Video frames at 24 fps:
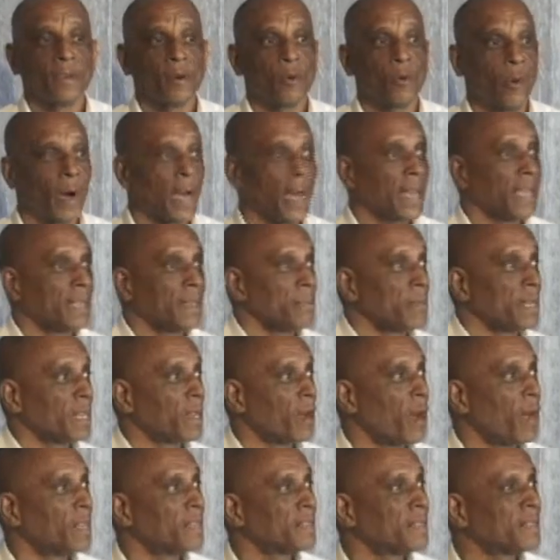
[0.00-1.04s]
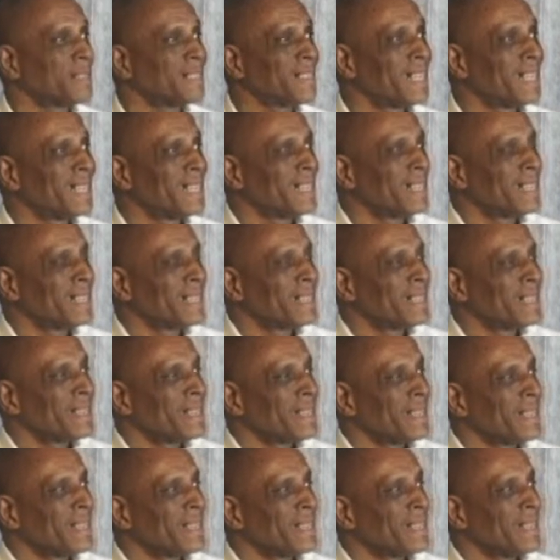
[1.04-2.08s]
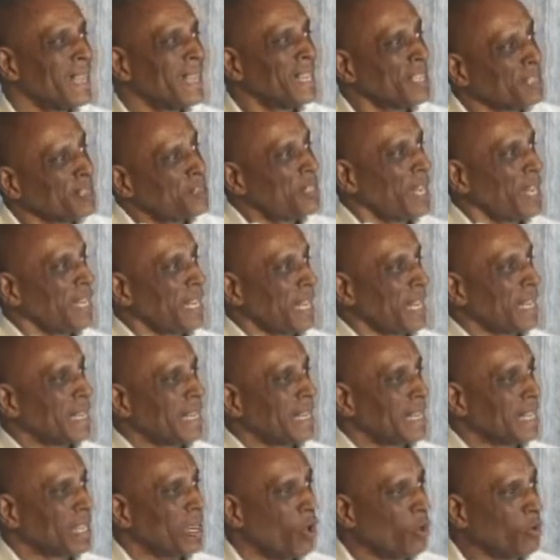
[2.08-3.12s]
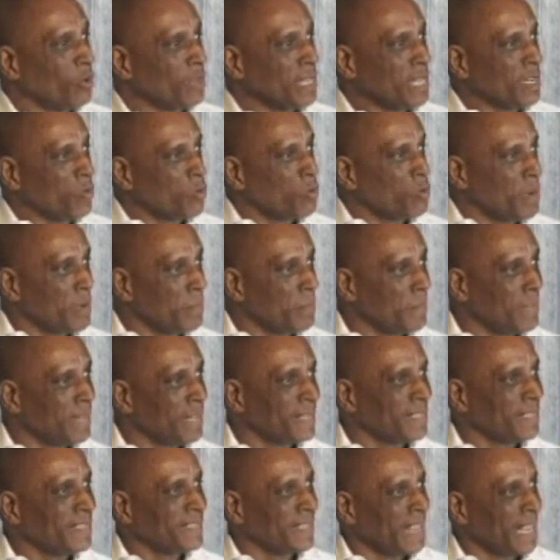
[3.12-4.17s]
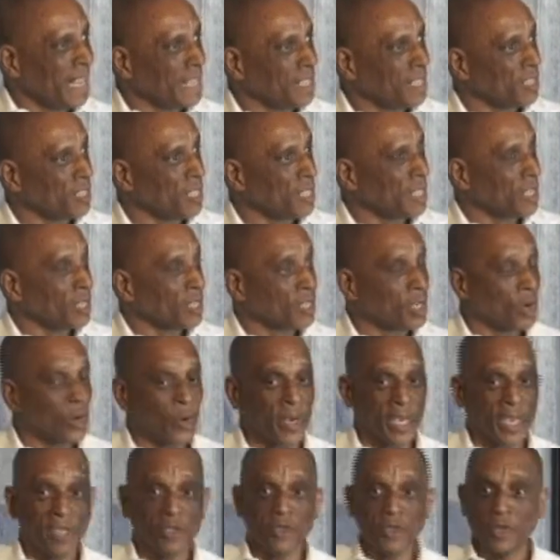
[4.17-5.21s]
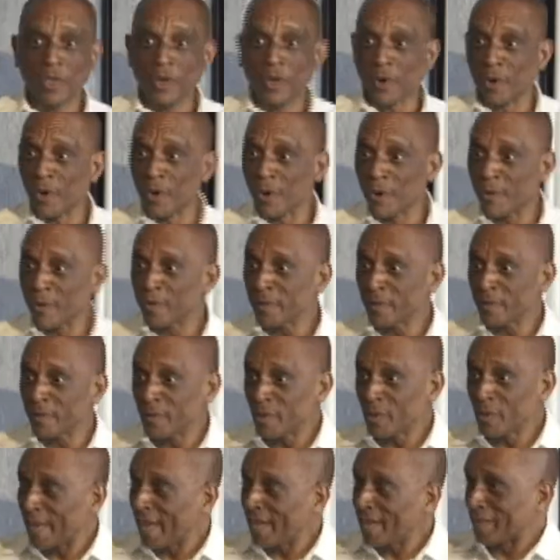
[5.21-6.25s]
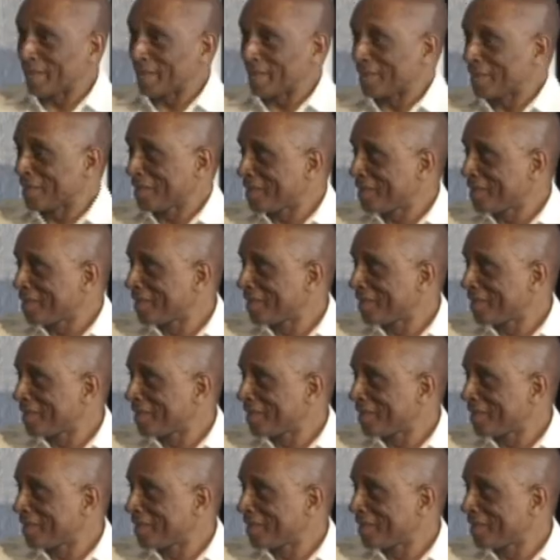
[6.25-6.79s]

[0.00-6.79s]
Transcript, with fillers: Why? Because energetically, only women's energy could go into the earth to get it